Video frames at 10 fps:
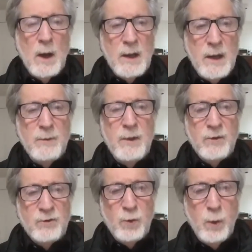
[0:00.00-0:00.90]
in
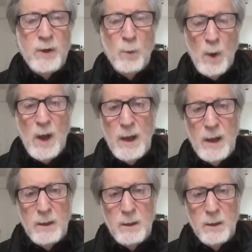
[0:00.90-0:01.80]
this twin
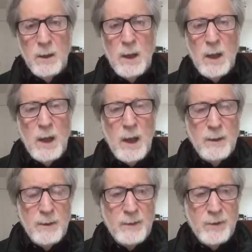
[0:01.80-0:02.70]
way,
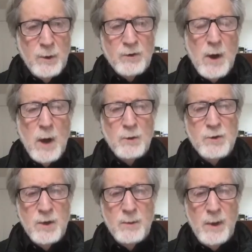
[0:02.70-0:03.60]
and that their
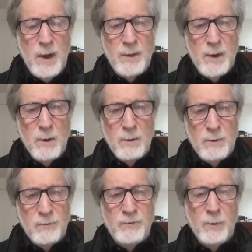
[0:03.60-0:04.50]
scholarship and their
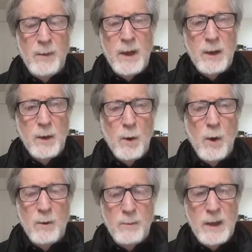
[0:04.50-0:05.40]
filmmaking or
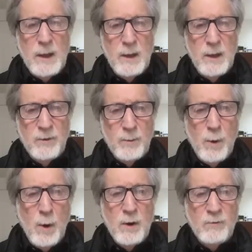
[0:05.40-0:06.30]
art making is a
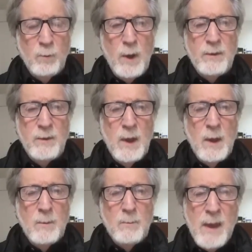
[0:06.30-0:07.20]
part of what
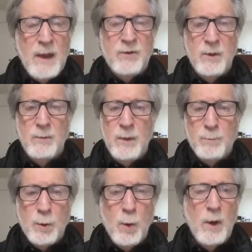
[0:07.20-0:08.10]
makes them
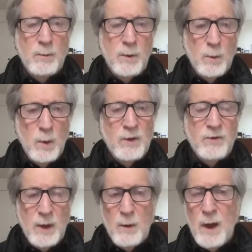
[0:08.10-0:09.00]
employable once
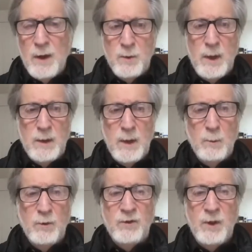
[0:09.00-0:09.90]
they graduate.
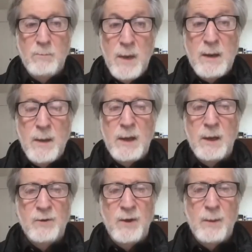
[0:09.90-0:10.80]
And we're seeing many, many
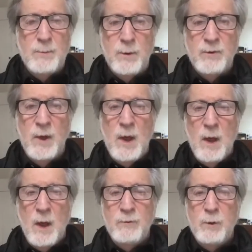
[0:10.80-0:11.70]
examples
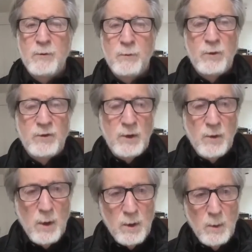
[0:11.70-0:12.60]
of universities
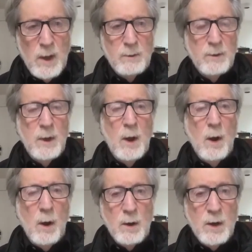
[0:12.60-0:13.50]
all around
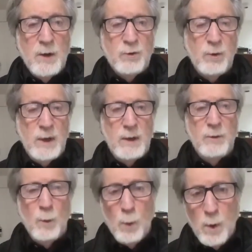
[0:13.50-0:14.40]
our country and in
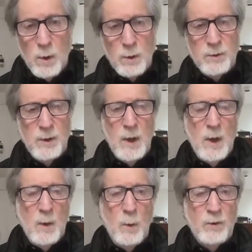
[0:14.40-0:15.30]
the world
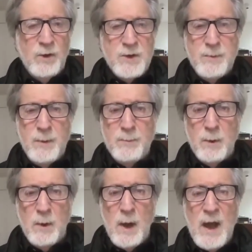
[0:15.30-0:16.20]
where such
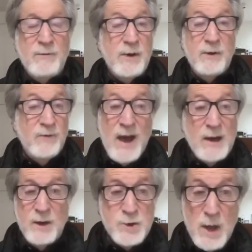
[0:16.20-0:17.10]
people have an
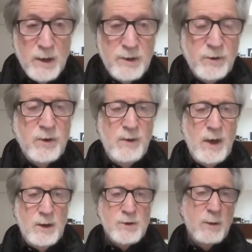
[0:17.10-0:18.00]
advantage, not a
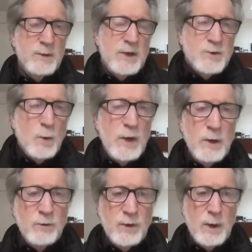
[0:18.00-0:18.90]
disadvantage. I would say 20
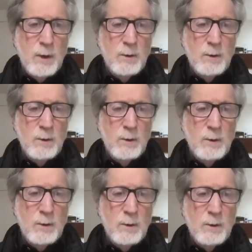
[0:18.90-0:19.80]
years ago,
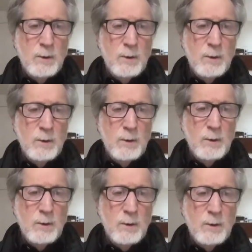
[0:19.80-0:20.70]
if you wanted to do
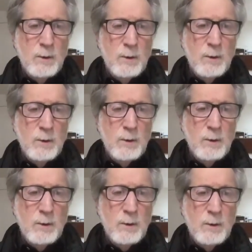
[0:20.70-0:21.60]
both, it was a
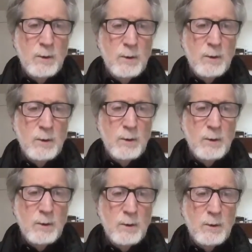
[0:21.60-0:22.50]
disadvantage. But I think
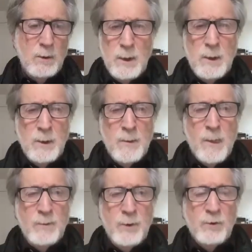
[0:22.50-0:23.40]
now
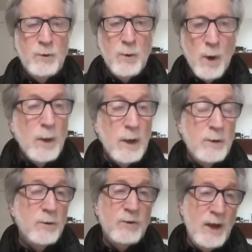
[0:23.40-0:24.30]
there's a growing
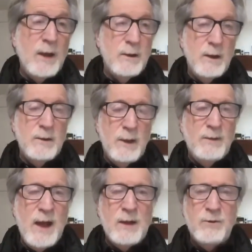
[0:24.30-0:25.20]
understanding that
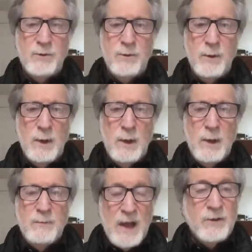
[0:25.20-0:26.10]
that's
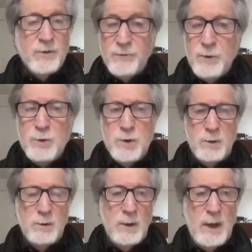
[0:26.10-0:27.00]
the
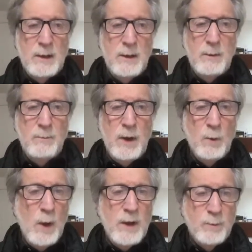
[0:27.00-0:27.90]
future, and in a
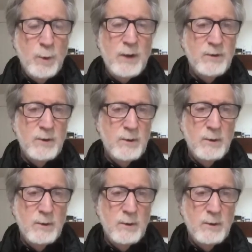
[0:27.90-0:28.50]
way, the present,